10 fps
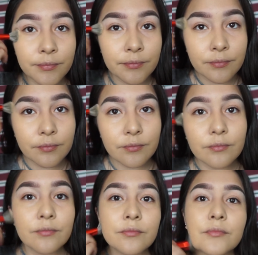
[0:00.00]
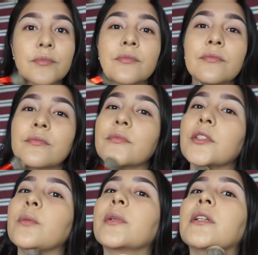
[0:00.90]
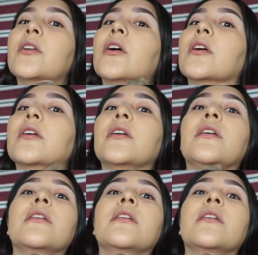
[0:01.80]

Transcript: A little bit dark.